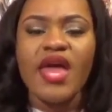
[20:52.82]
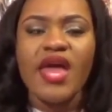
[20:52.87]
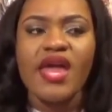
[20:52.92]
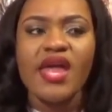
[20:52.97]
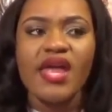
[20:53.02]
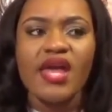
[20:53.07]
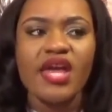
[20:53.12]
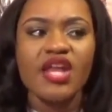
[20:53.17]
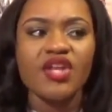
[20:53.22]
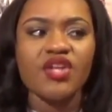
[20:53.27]

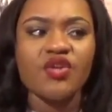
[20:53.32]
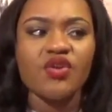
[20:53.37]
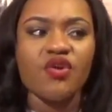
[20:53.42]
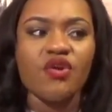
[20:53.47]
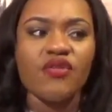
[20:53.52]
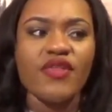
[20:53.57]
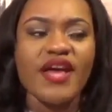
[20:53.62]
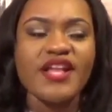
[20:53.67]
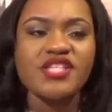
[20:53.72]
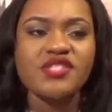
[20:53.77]
And, you
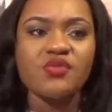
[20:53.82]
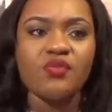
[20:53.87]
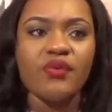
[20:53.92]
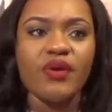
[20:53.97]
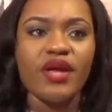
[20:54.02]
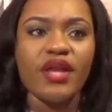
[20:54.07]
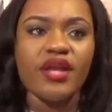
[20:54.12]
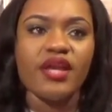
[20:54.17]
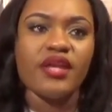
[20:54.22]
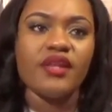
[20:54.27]
know, that's
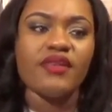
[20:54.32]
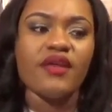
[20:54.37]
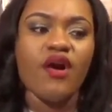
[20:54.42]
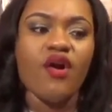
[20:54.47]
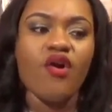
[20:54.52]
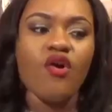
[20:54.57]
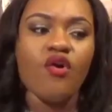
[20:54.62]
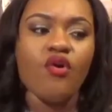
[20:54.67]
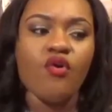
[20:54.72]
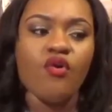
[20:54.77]
when the
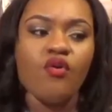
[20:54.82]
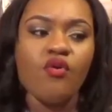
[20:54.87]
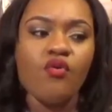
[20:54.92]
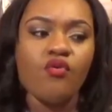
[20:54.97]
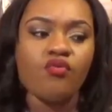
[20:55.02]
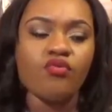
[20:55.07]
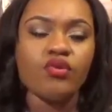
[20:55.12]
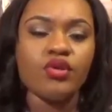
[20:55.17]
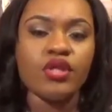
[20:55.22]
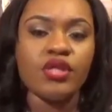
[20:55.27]

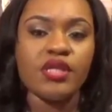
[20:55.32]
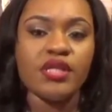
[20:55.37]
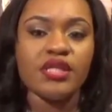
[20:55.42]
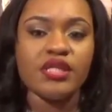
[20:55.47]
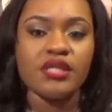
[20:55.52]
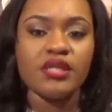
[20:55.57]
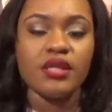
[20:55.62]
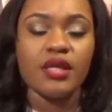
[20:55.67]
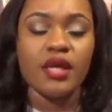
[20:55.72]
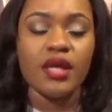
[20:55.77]
whole
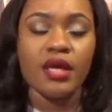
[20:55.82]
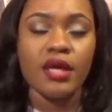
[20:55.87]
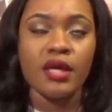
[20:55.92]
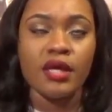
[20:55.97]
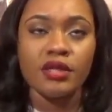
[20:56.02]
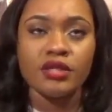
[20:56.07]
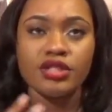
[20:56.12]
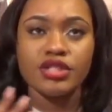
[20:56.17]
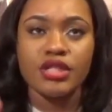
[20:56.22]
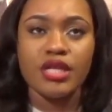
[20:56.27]

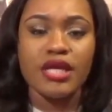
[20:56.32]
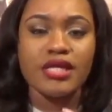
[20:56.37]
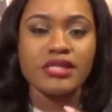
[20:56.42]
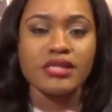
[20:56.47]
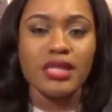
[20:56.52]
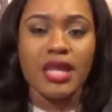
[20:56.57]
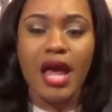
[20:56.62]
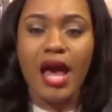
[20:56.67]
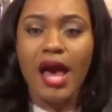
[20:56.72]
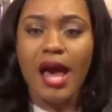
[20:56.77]

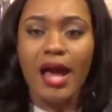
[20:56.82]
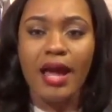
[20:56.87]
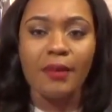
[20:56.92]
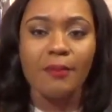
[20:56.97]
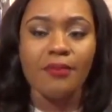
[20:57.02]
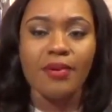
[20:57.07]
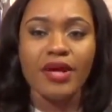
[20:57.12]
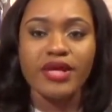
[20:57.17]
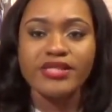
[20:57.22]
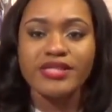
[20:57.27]

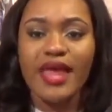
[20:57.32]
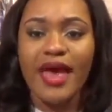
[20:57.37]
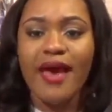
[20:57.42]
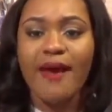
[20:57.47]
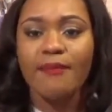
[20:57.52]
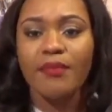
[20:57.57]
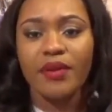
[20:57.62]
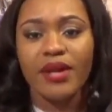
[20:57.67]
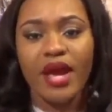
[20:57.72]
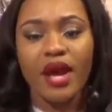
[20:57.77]
GS9 bust
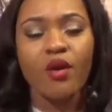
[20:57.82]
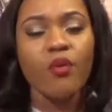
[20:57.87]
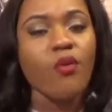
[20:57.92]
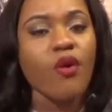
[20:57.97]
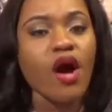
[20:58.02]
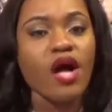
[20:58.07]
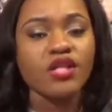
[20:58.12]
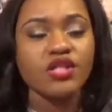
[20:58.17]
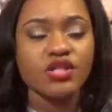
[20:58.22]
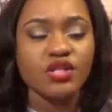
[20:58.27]
happened at
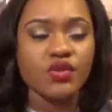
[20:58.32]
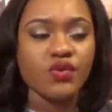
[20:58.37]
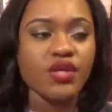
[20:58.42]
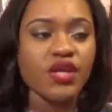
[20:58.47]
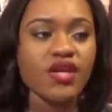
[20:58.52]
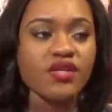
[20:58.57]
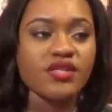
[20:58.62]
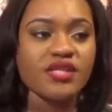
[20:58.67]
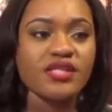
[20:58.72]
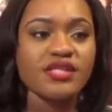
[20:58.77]
K.O.D
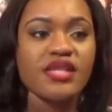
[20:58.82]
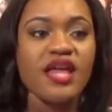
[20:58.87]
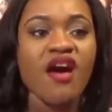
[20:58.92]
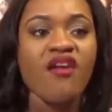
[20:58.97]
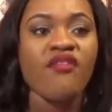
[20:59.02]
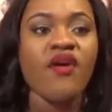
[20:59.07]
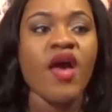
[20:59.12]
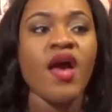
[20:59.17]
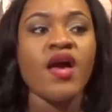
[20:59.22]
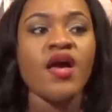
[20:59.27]
Studios and
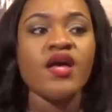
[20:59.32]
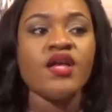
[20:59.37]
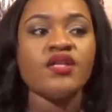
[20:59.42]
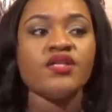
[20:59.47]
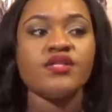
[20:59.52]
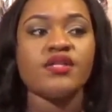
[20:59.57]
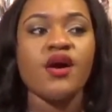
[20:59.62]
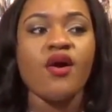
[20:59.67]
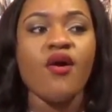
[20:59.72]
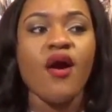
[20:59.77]
stuff.
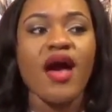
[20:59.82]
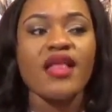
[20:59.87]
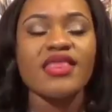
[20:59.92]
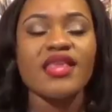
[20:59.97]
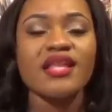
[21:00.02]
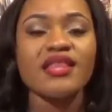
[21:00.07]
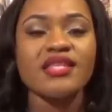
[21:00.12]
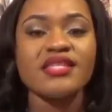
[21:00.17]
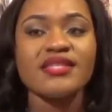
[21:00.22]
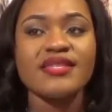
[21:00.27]
So I
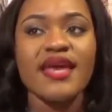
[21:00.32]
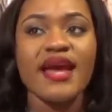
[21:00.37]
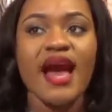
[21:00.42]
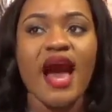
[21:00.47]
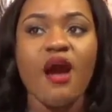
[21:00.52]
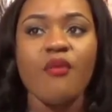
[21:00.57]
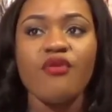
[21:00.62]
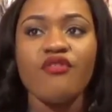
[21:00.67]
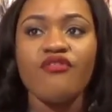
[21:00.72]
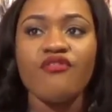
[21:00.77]
think this is like
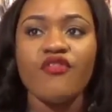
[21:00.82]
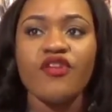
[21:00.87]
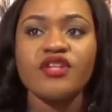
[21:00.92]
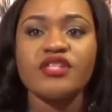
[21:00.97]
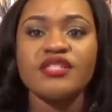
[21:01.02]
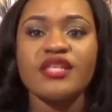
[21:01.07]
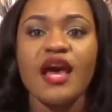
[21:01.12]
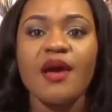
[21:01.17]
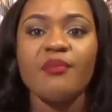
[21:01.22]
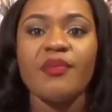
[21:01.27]
our
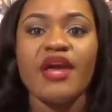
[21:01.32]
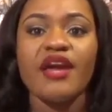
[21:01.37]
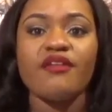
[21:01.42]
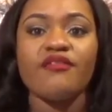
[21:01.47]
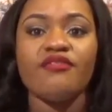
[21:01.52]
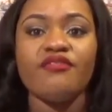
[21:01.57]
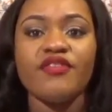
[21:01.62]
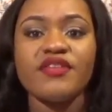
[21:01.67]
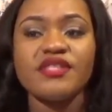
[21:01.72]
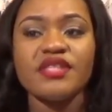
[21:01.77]
first time like
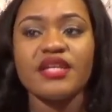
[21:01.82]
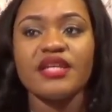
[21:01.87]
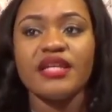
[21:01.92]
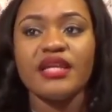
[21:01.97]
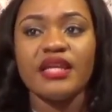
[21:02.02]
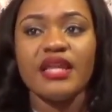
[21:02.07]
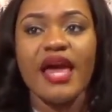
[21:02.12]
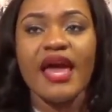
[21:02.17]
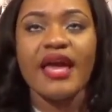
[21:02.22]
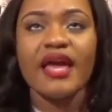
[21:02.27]

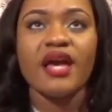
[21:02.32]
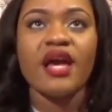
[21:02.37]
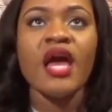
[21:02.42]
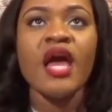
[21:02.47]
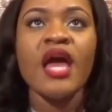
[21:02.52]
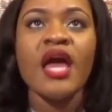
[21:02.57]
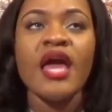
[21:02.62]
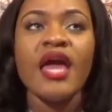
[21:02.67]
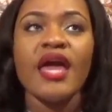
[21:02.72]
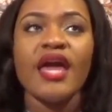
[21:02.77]
physically like
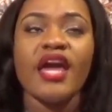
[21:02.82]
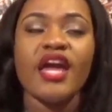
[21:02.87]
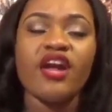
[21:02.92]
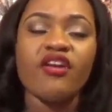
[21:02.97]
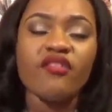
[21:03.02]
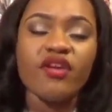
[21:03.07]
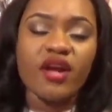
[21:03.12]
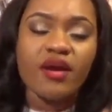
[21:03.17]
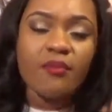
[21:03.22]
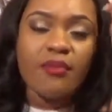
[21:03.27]

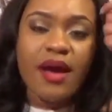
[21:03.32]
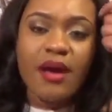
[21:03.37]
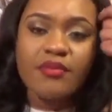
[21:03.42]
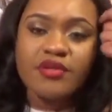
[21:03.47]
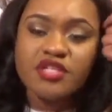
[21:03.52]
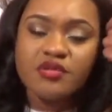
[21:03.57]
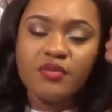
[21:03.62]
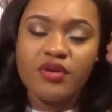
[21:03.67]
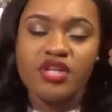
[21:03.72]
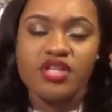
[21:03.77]
hearing Bobby
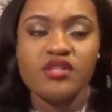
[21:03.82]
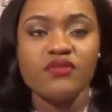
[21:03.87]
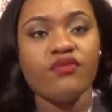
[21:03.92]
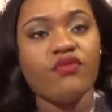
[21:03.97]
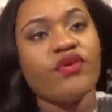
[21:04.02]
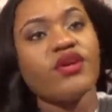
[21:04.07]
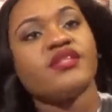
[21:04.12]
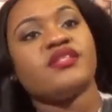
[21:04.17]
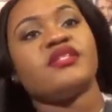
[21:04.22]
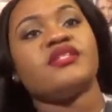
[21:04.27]
Shmurda's
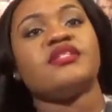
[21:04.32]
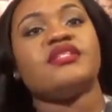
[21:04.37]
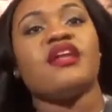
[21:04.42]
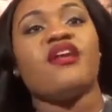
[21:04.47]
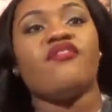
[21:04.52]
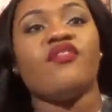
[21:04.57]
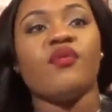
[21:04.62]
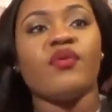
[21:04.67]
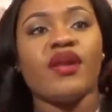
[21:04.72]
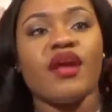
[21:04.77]
voice and
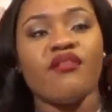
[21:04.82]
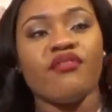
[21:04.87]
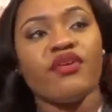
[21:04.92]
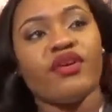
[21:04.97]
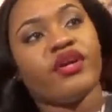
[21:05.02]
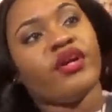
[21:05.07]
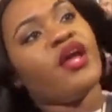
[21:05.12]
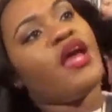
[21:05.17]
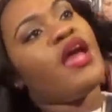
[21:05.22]
stuff or whatever,